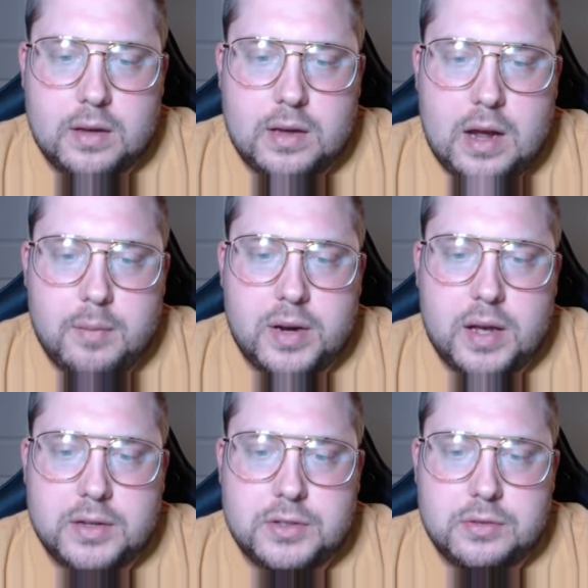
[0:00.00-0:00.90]
how many
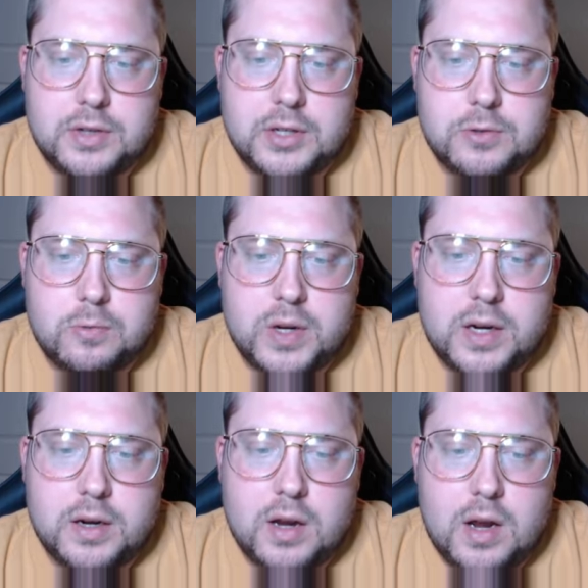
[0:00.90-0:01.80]
I do each
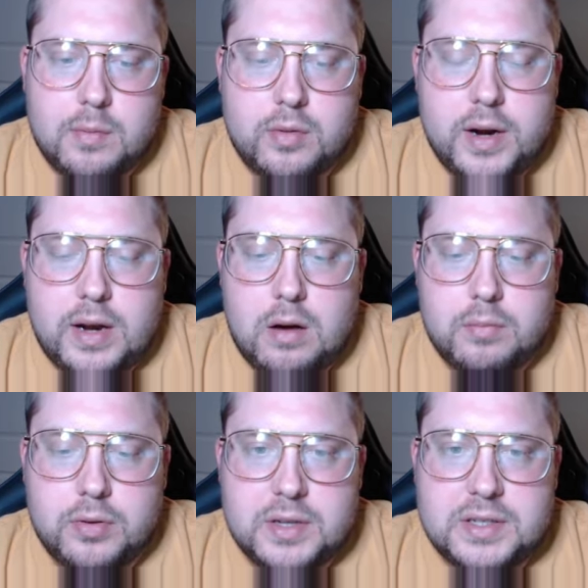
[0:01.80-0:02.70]
week. But right now I'm
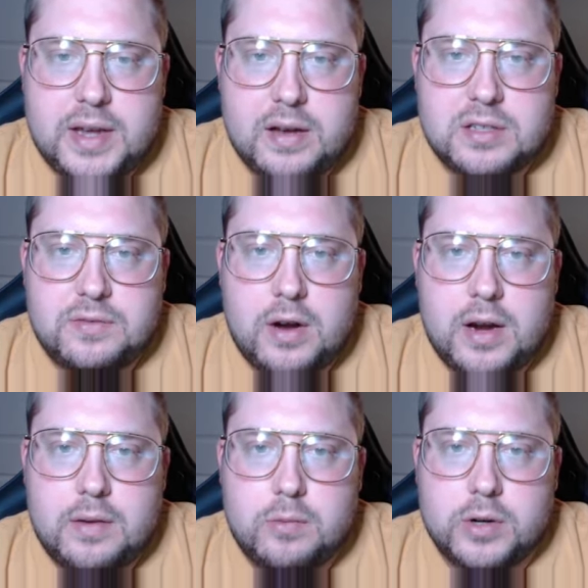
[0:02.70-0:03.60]
pretty
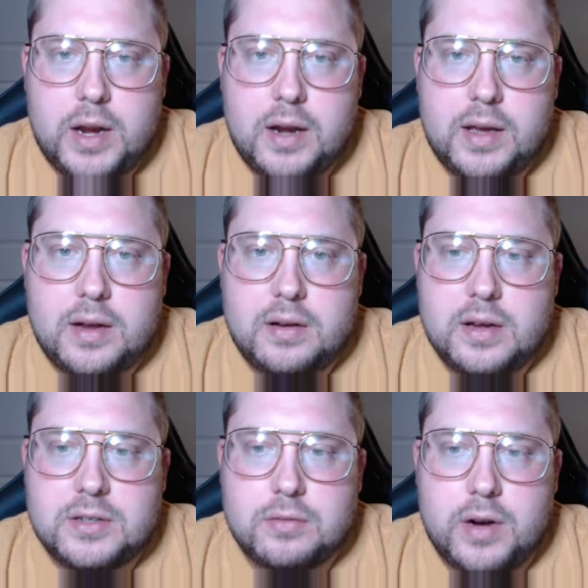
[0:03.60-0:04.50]
satisfied. We're gaining at a
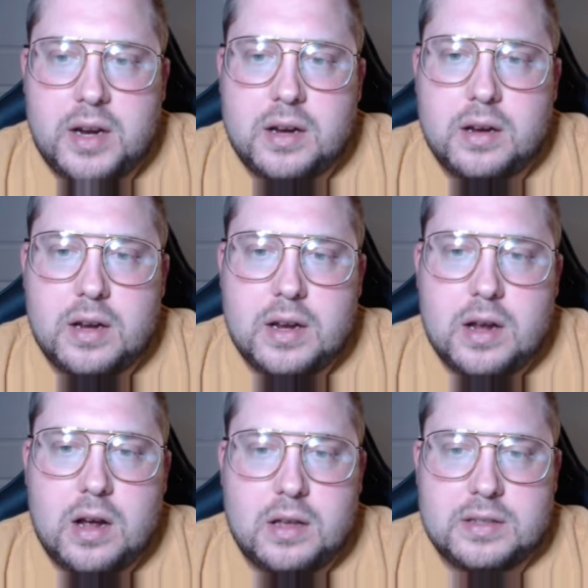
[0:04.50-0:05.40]
nice rate.
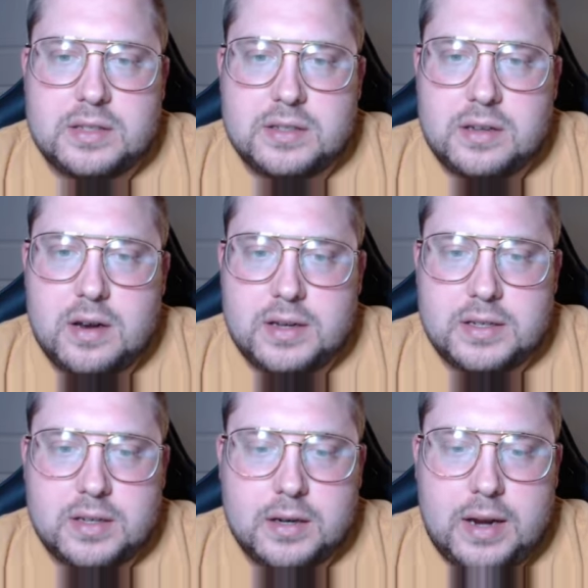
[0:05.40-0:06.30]
This is a
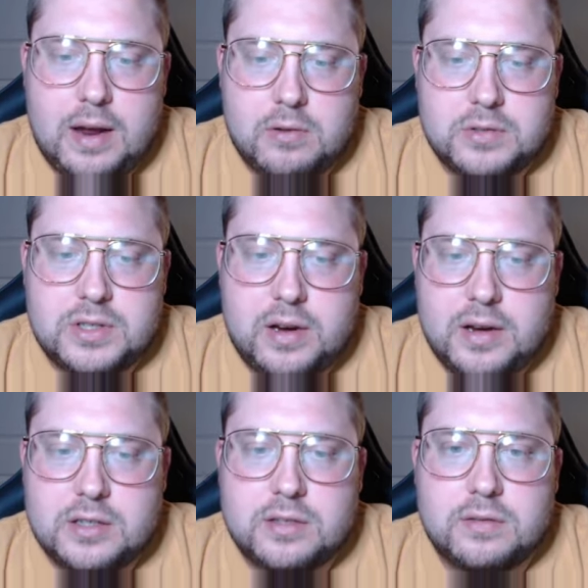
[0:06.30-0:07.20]
nice account
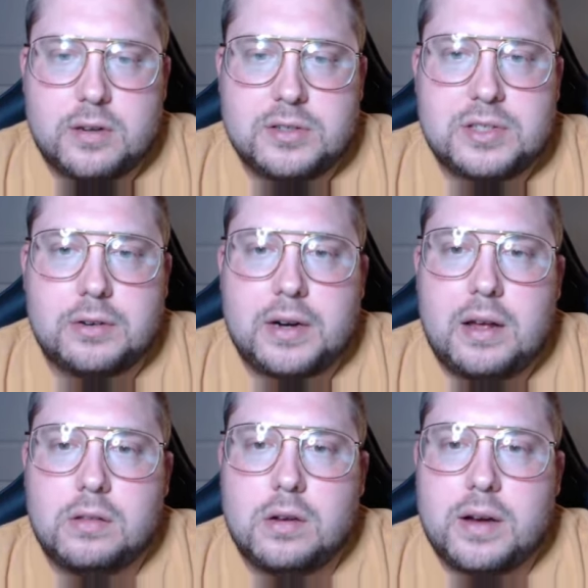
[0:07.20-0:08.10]
size considering
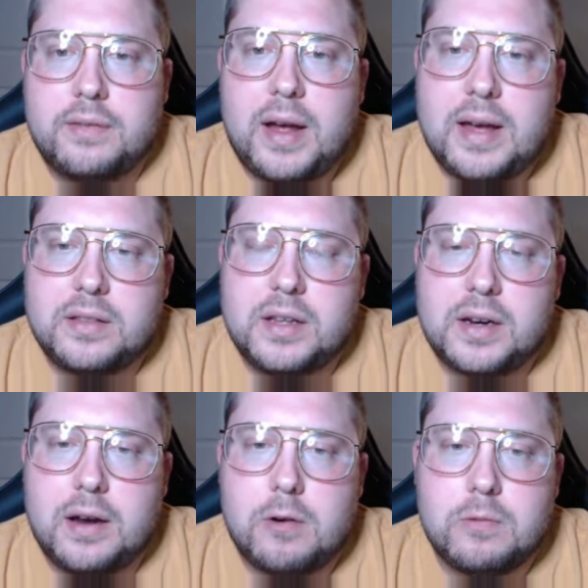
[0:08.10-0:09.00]
how long I've had the
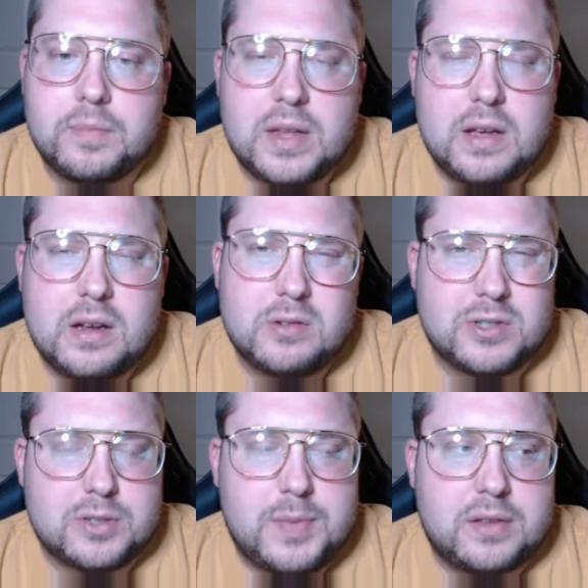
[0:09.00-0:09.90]
account, which
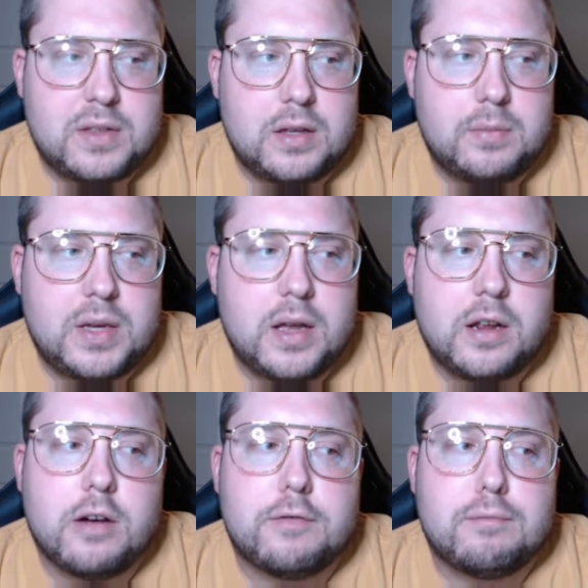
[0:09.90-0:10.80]
is about the
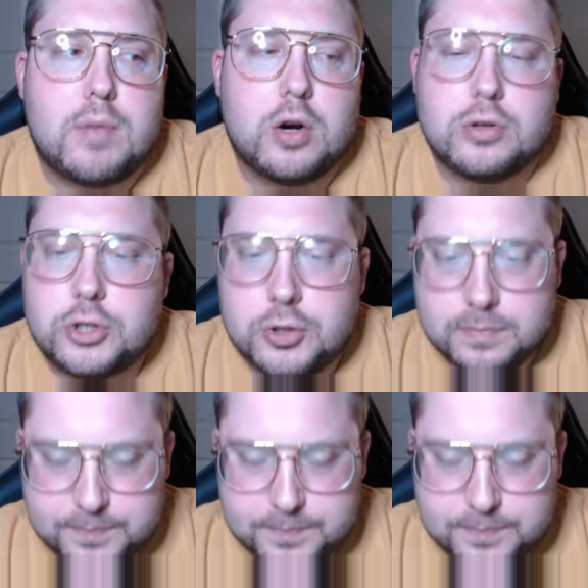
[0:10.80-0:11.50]
beginning of March.